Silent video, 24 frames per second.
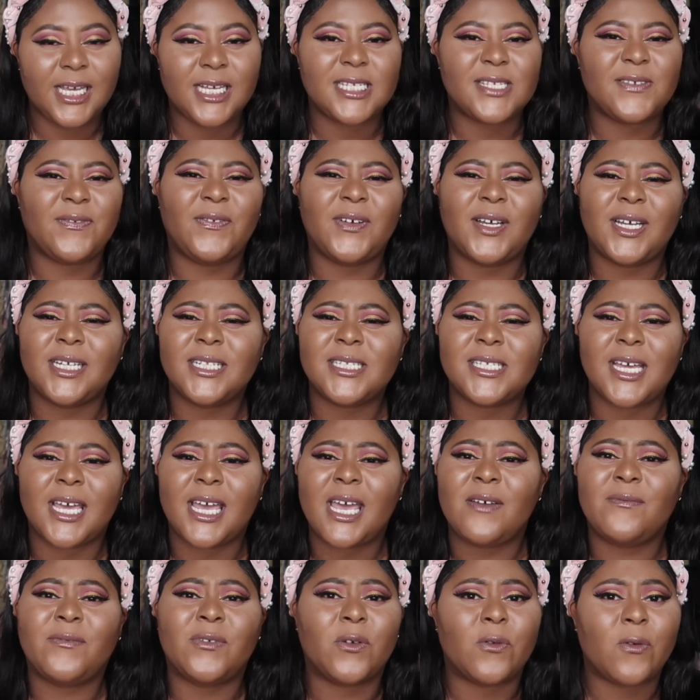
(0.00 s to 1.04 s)
it's fun to
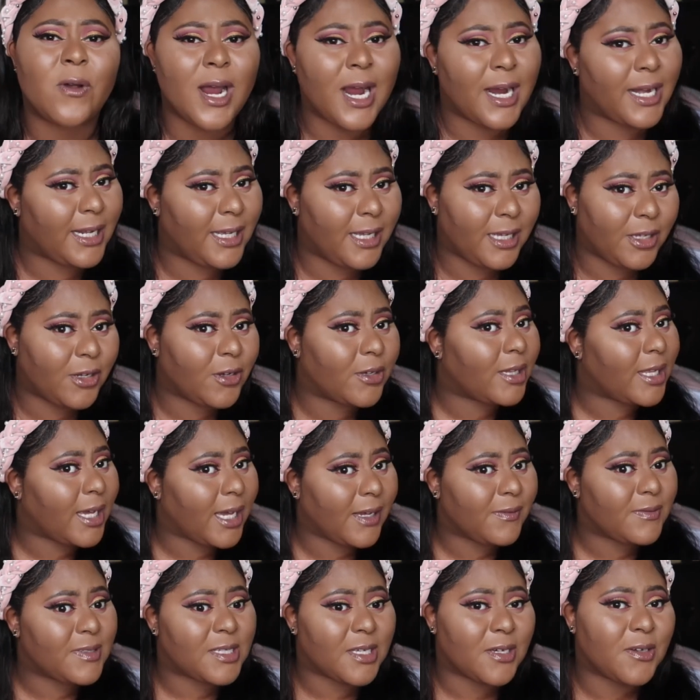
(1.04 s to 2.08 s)
have variety in your
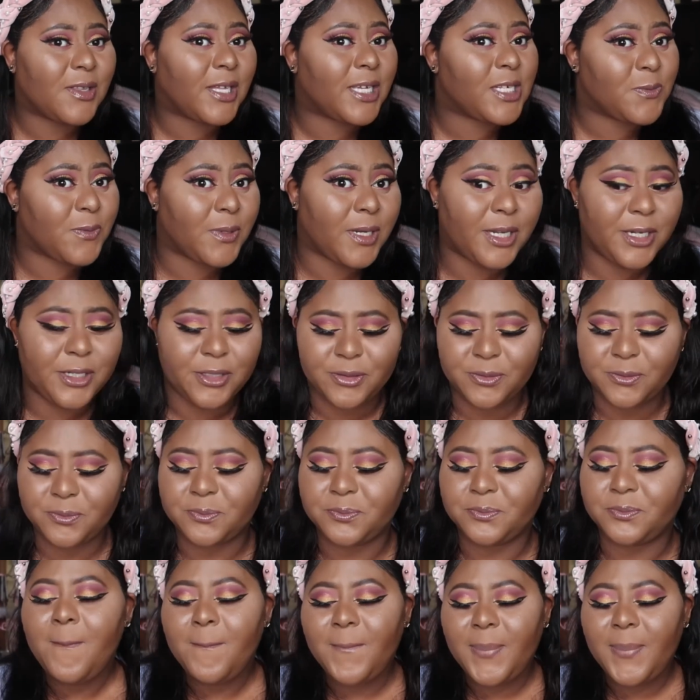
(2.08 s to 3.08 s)
life. So that's what I do.